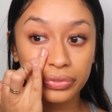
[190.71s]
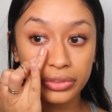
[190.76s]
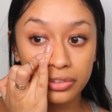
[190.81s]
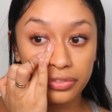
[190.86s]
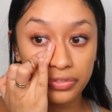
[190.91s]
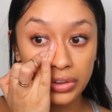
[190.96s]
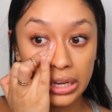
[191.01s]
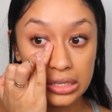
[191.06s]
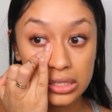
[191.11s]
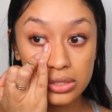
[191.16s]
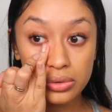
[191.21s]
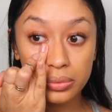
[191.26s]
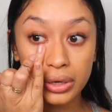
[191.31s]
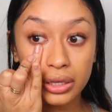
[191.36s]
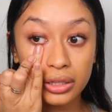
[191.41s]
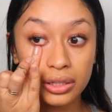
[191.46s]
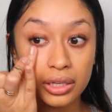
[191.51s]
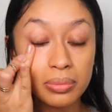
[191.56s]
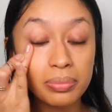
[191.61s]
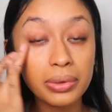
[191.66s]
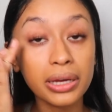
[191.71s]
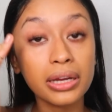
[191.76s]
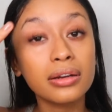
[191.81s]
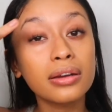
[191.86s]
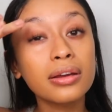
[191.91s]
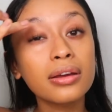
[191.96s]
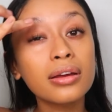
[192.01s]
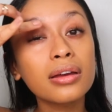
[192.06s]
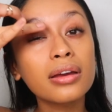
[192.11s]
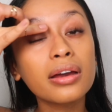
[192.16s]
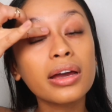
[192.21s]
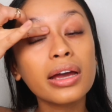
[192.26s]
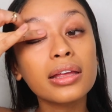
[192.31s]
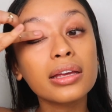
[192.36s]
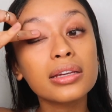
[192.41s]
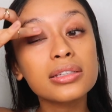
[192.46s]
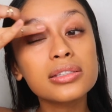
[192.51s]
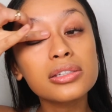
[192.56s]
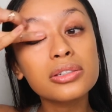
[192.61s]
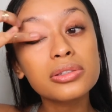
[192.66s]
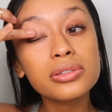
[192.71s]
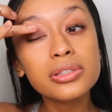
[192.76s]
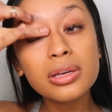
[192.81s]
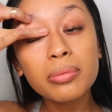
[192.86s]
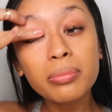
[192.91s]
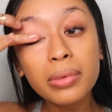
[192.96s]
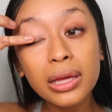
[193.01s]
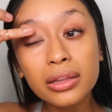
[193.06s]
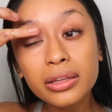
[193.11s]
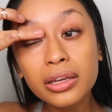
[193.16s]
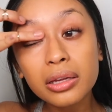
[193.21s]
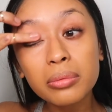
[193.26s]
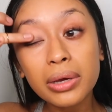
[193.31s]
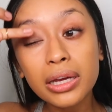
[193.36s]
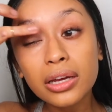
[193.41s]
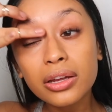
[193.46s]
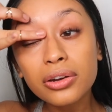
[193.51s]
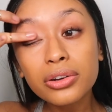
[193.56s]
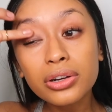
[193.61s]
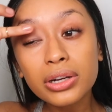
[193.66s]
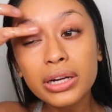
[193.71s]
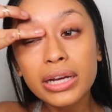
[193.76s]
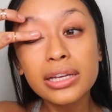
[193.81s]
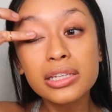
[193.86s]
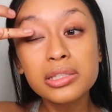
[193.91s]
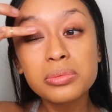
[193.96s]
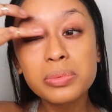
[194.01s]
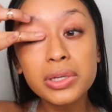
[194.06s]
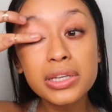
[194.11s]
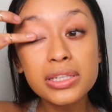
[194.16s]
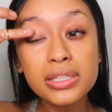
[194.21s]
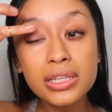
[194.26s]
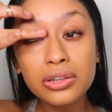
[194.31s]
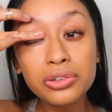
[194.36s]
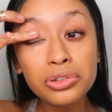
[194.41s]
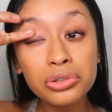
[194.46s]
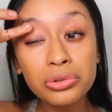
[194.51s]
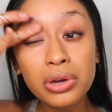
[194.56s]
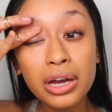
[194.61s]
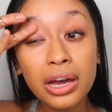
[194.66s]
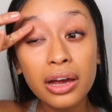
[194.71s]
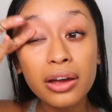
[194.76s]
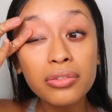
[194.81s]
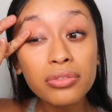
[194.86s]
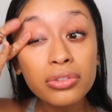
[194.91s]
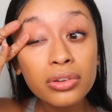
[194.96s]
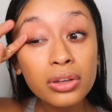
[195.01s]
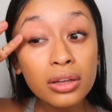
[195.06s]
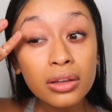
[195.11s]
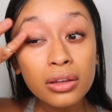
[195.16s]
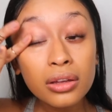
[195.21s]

the face really, but I like to use it mainly in my under eyes because I do have